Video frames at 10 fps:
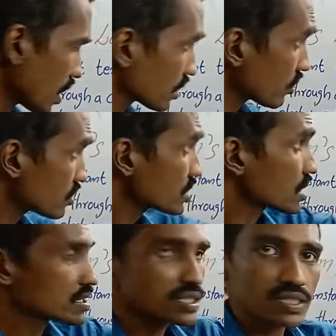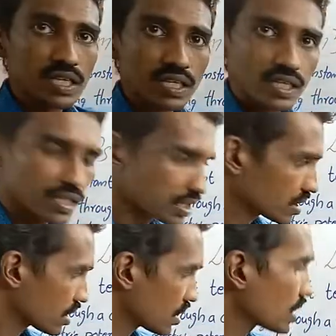those resistor,
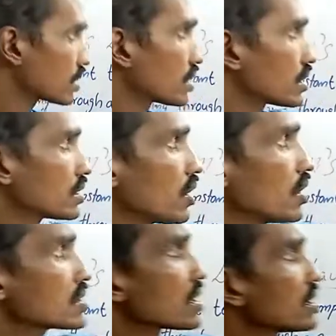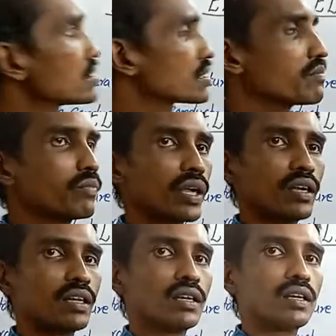those symbol
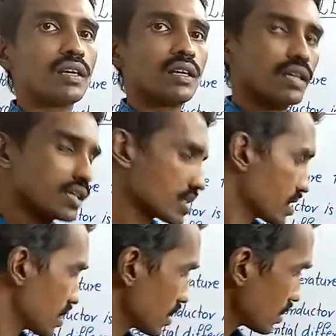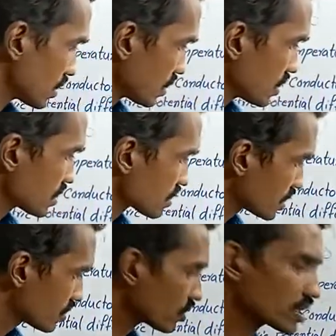is
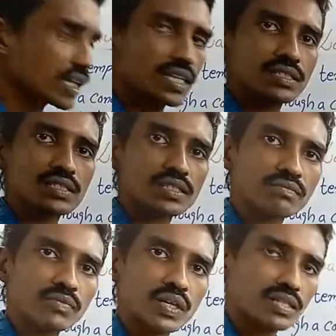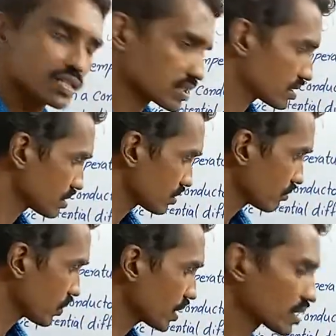denoted as a
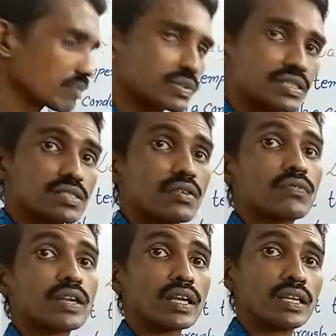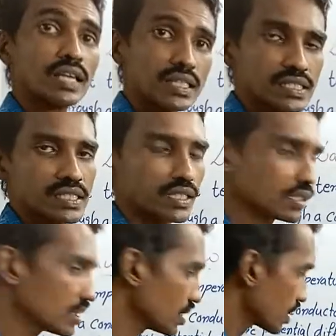symbolic representative of letter
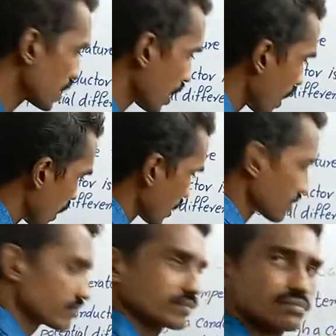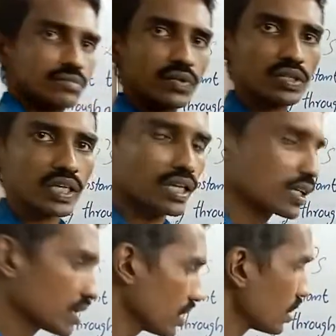R. Okay,
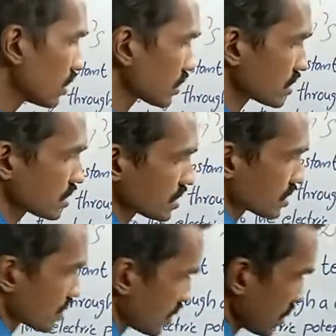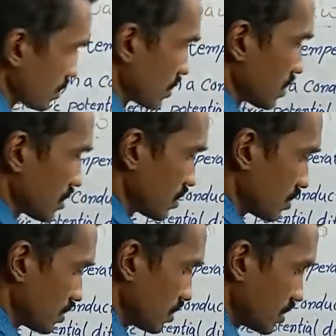resistor,
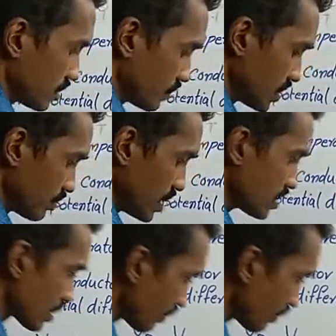which means